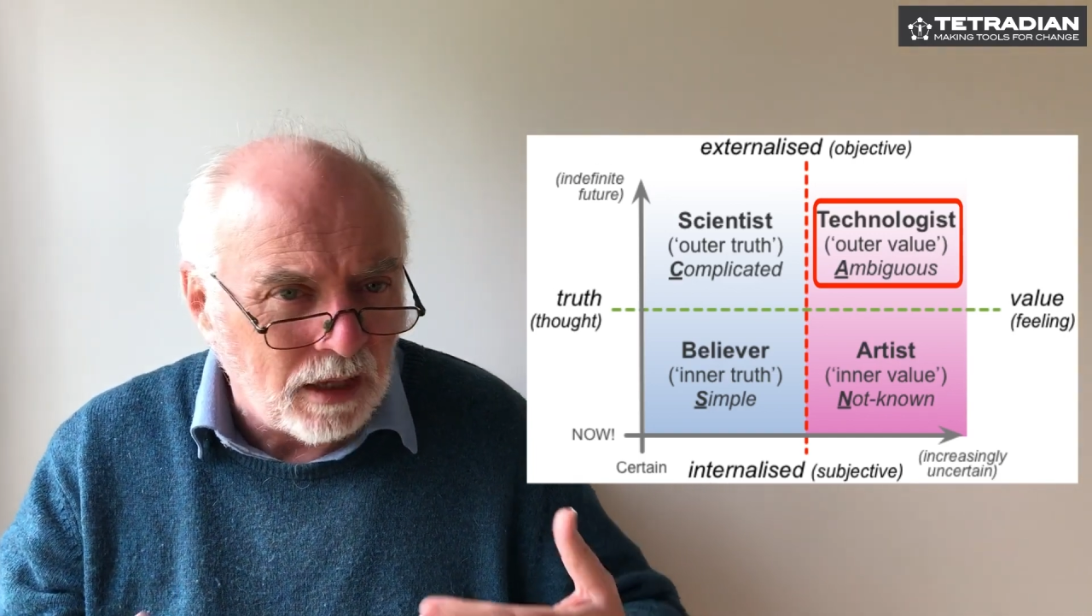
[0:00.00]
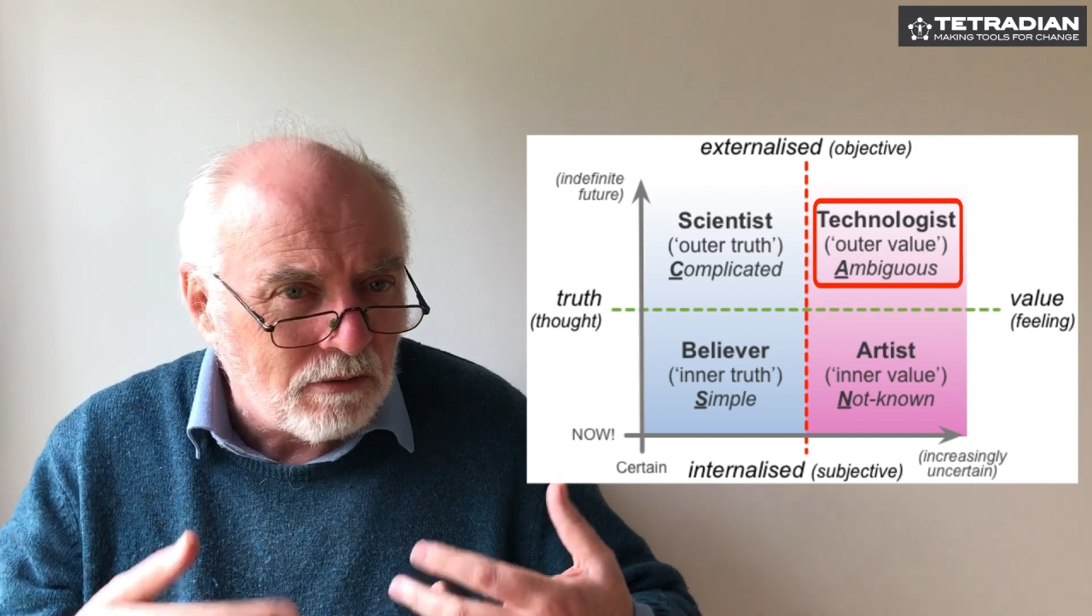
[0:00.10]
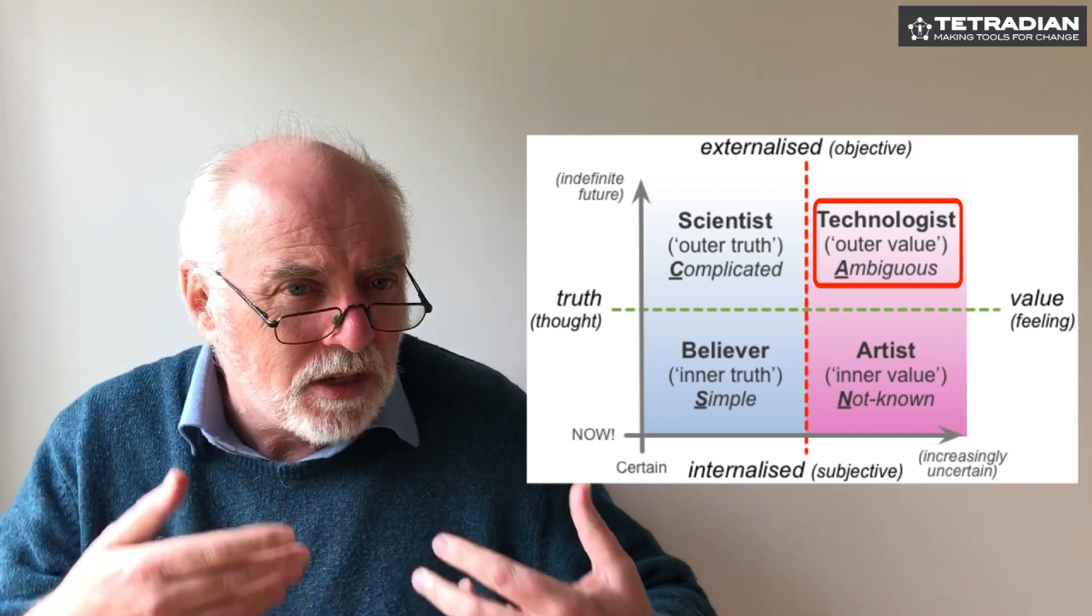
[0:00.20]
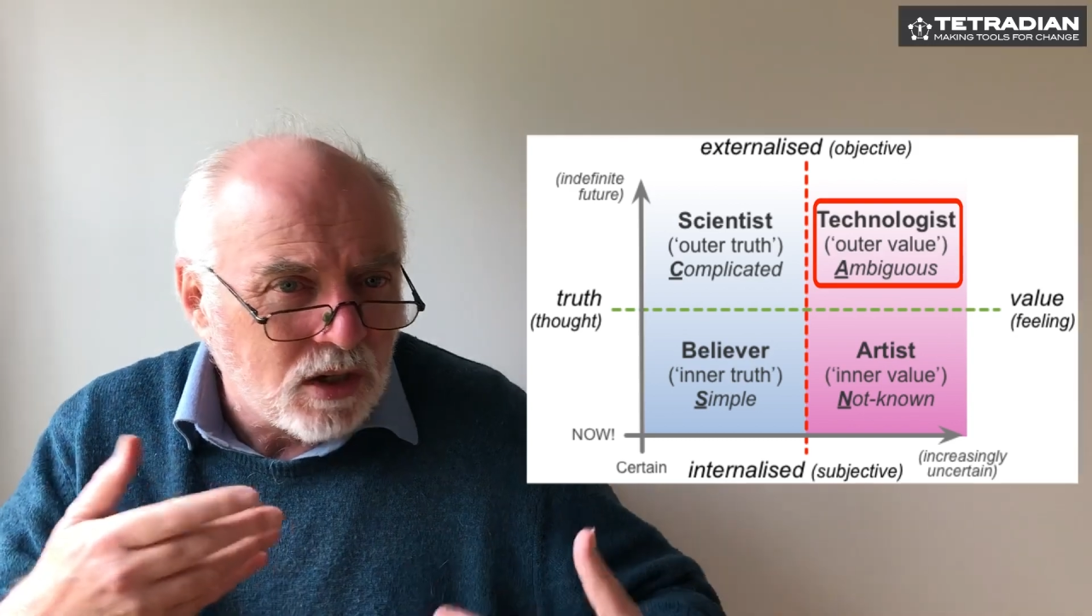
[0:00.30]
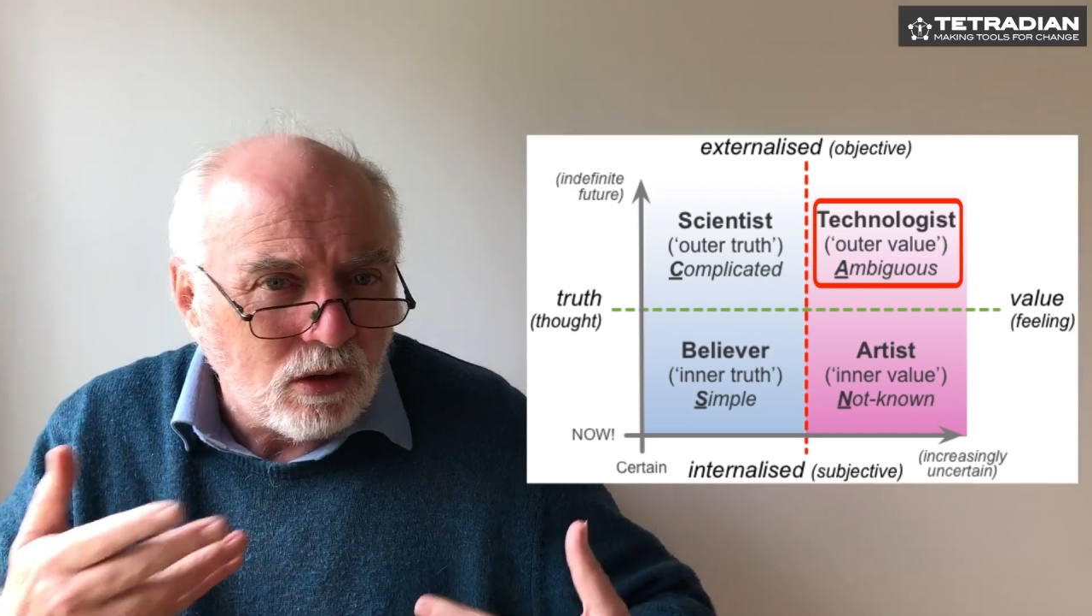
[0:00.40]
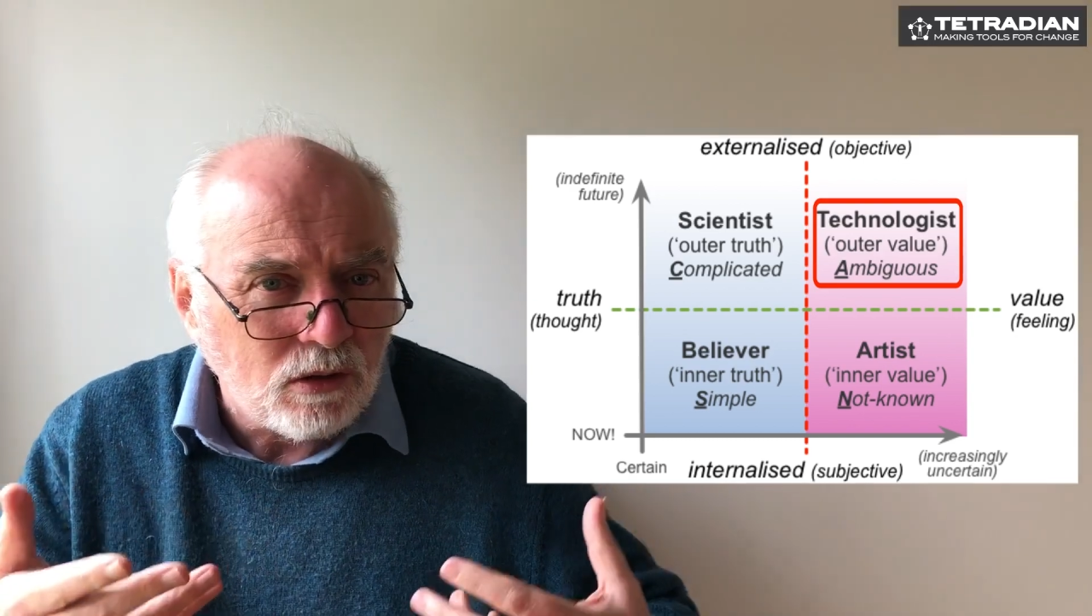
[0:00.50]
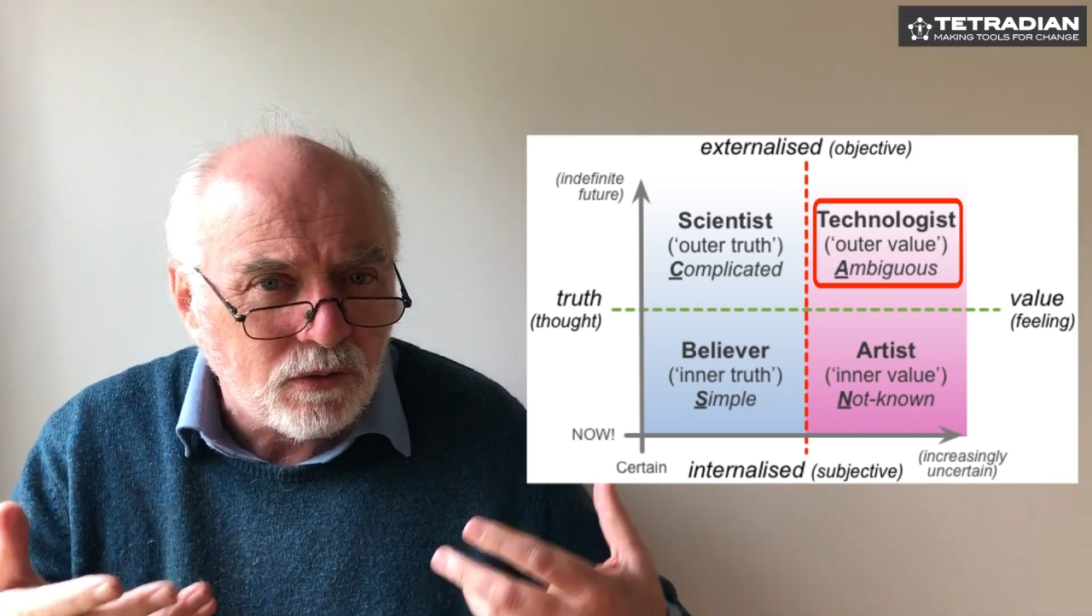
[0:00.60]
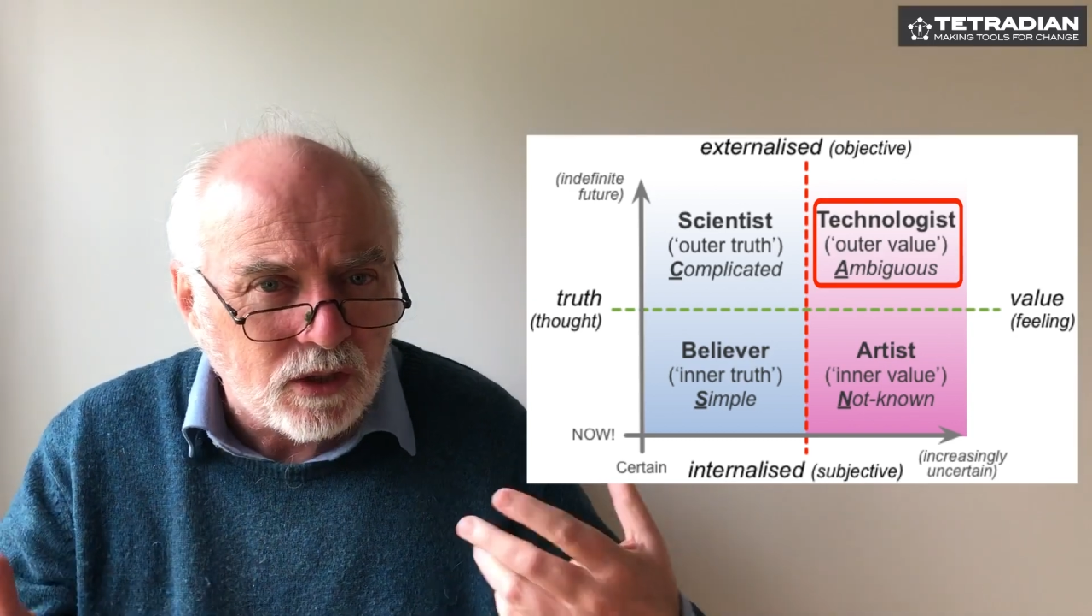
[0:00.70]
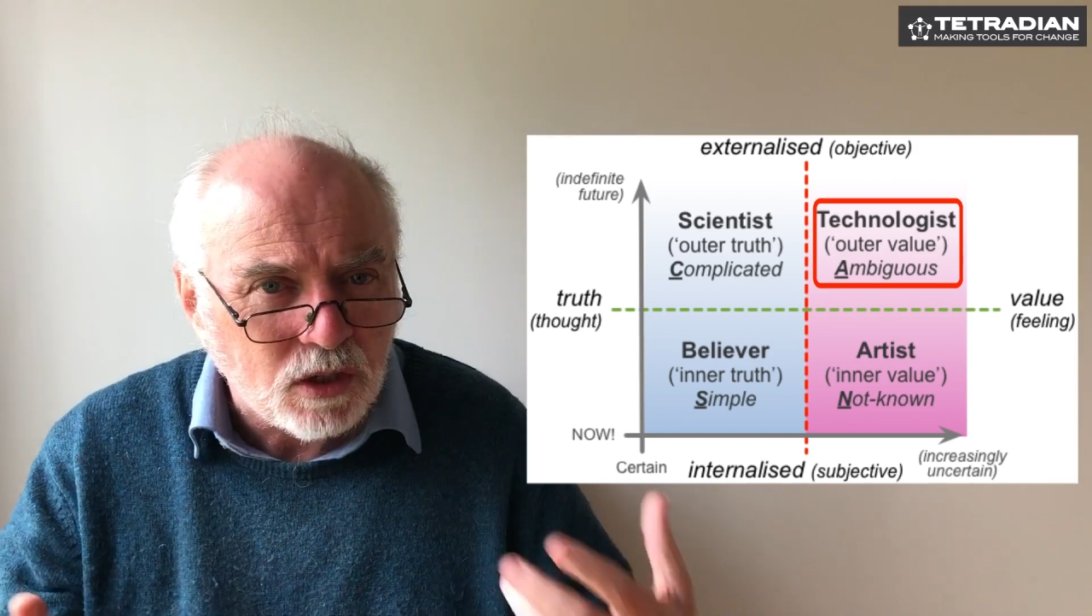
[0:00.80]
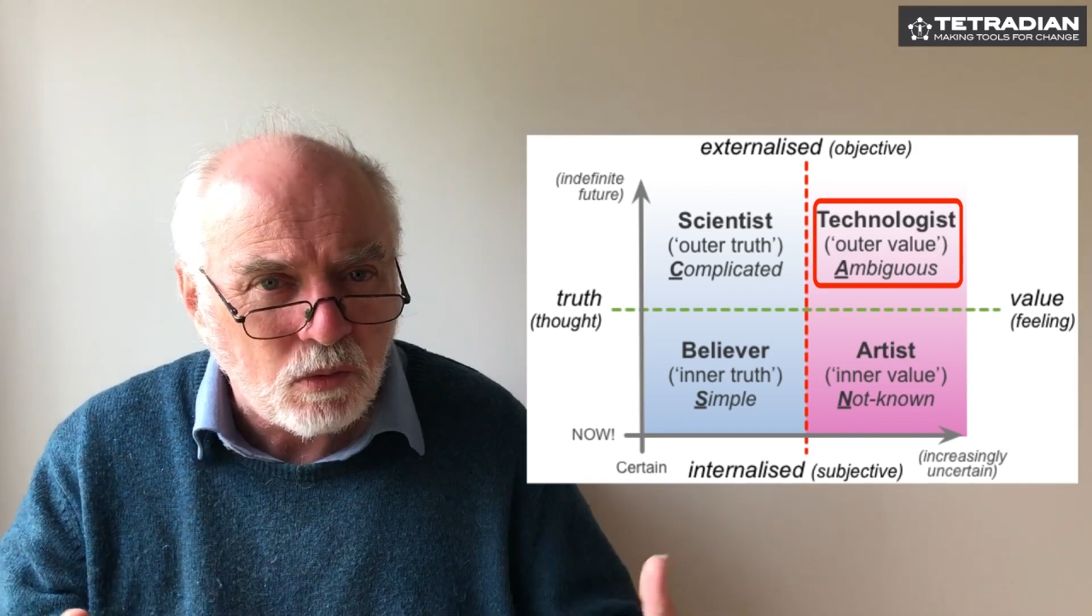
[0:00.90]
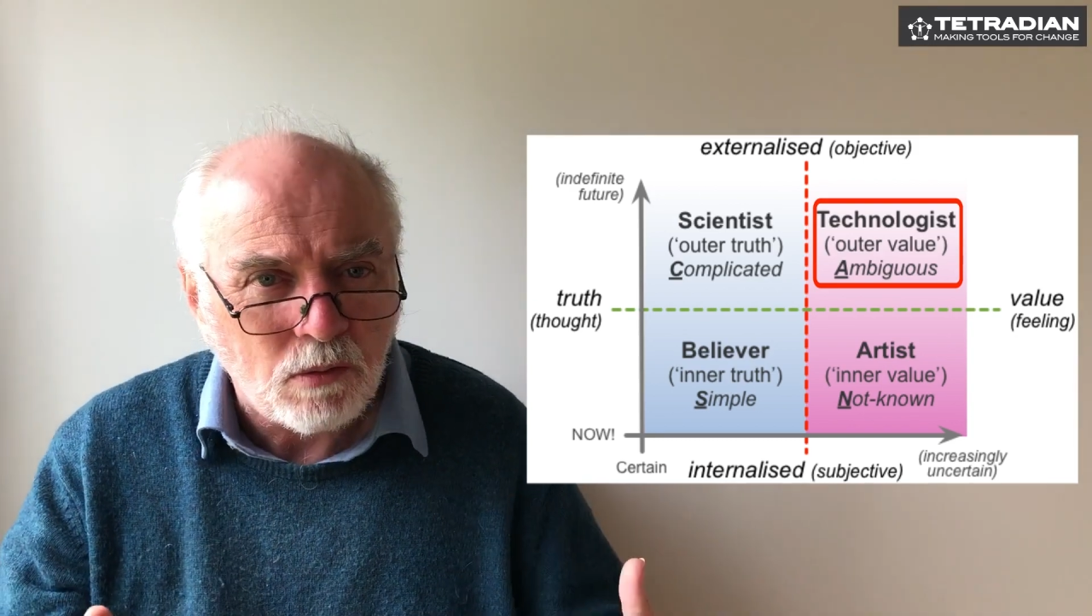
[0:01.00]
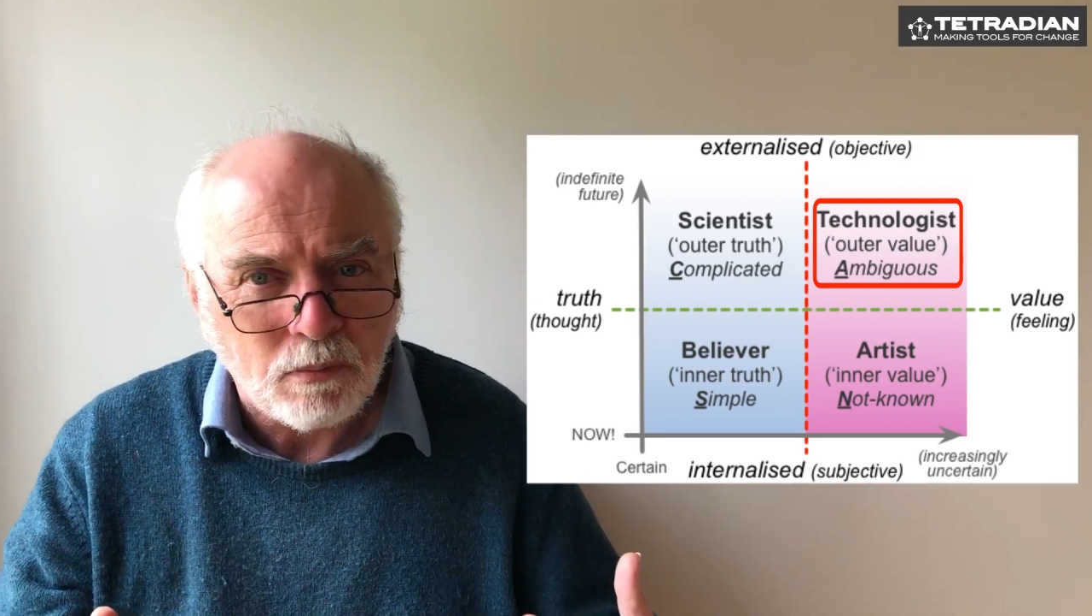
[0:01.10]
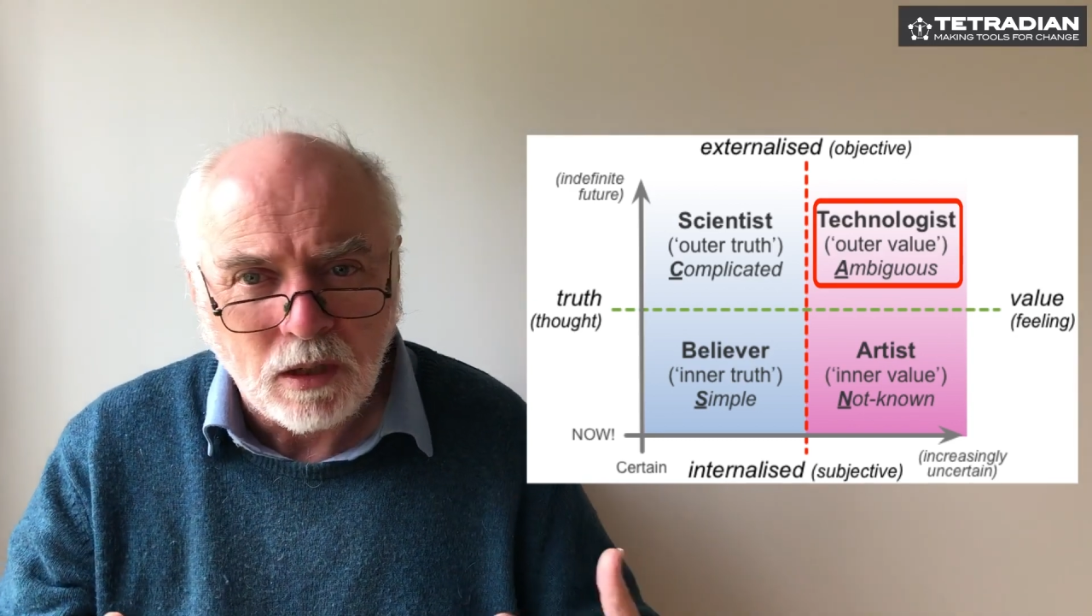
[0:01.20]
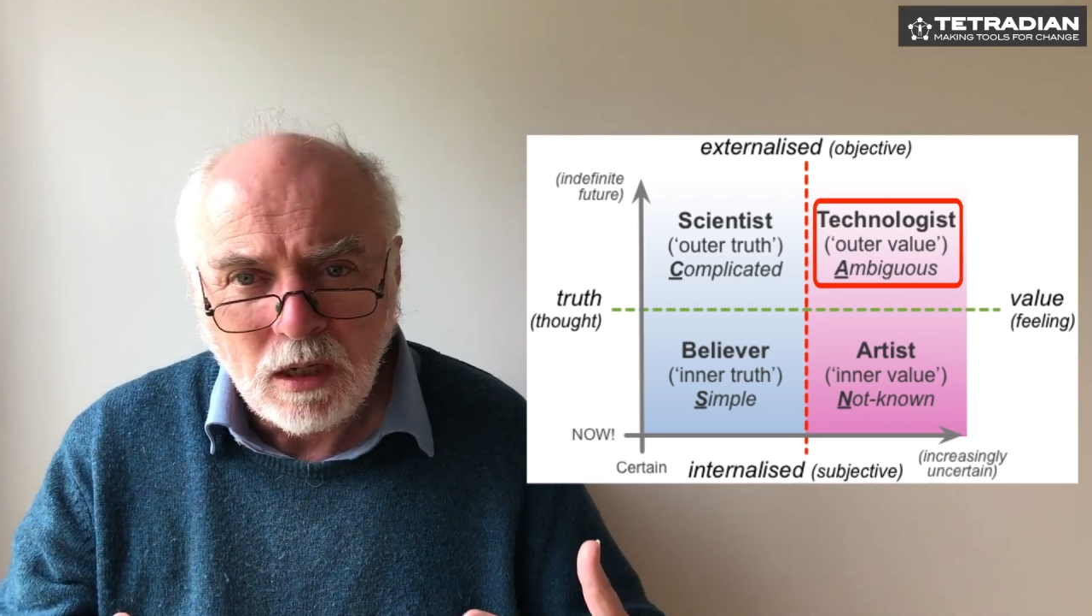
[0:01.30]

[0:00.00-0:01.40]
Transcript: they resolve the swamp